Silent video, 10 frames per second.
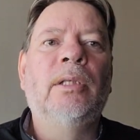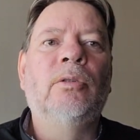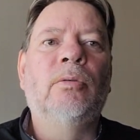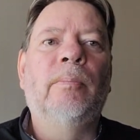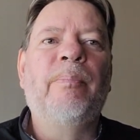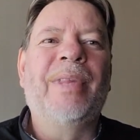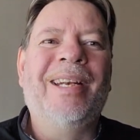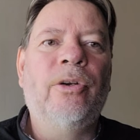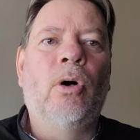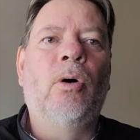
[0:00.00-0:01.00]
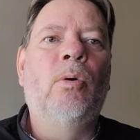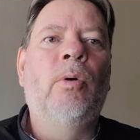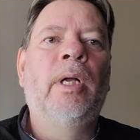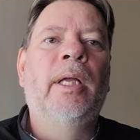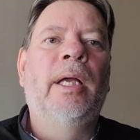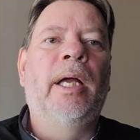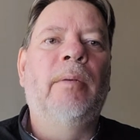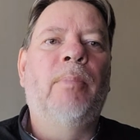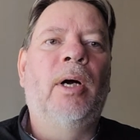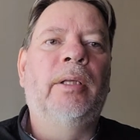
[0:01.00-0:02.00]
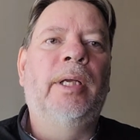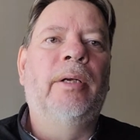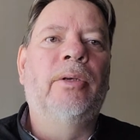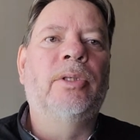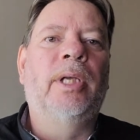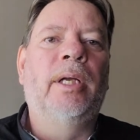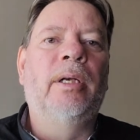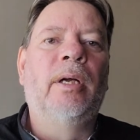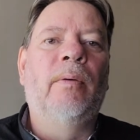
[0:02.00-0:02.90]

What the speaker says: to know and partly understand